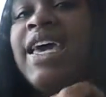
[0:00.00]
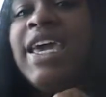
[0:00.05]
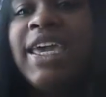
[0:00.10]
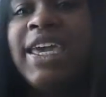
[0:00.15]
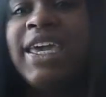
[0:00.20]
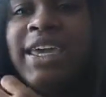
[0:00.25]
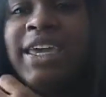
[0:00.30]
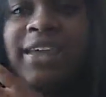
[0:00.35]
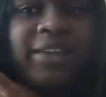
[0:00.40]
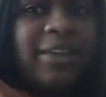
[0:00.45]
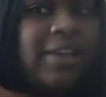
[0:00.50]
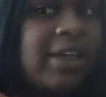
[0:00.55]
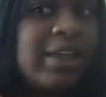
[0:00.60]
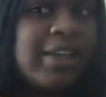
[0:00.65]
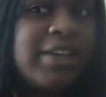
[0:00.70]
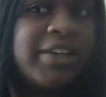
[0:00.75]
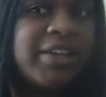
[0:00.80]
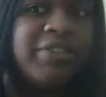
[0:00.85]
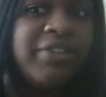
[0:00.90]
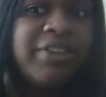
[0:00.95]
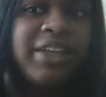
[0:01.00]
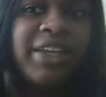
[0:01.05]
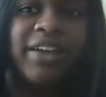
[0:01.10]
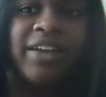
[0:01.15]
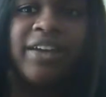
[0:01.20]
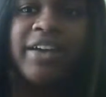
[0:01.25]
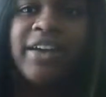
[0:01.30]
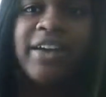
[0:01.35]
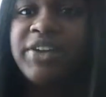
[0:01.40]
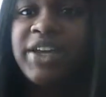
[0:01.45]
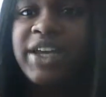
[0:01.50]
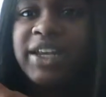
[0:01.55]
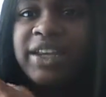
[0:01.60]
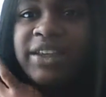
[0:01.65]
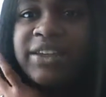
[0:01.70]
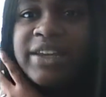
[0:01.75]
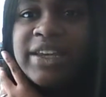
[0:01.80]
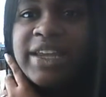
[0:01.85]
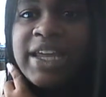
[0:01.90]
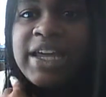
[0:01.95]
and I love the hair. I've had
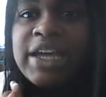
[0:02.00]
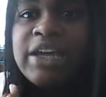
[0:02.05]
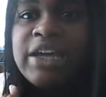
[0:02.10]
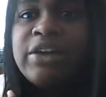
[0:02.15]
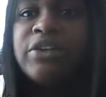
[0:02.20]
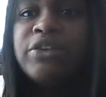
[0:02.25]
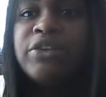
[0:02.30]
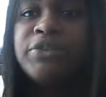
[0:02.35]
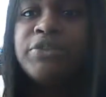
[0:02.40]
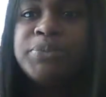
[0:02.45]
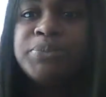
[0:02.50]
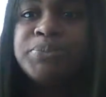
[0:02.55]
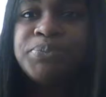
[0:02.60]
it now